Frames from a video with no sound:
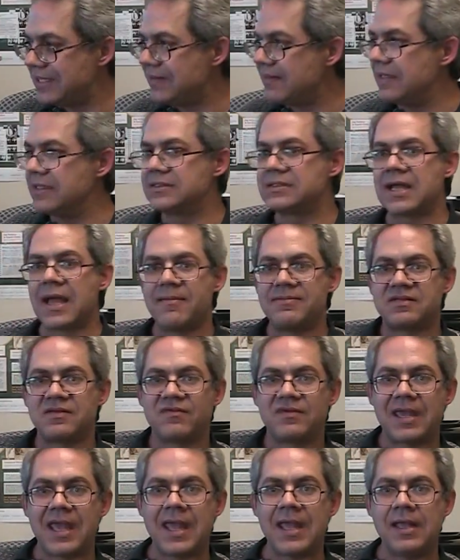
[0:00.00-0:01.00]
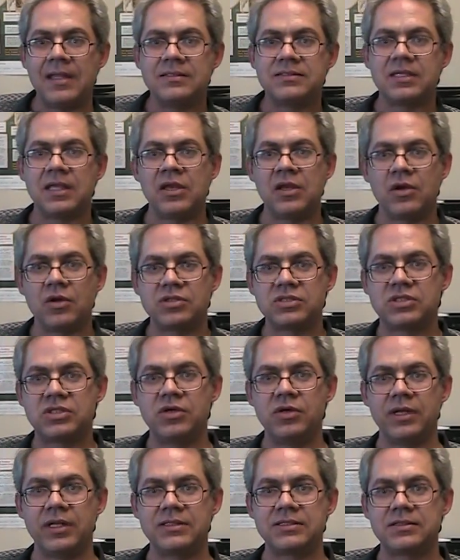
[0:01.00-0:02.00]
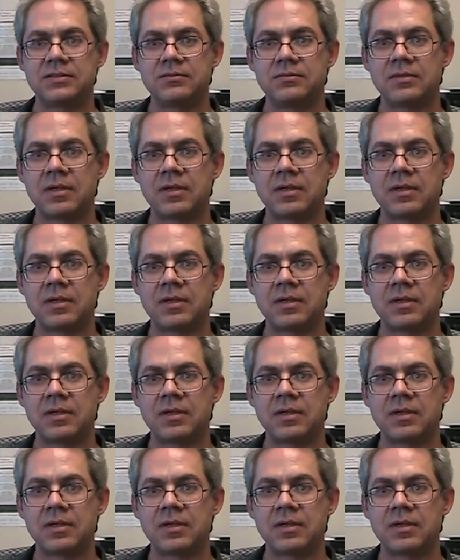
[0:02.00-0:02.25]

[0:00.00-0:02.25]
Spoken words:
these types of gains in your students.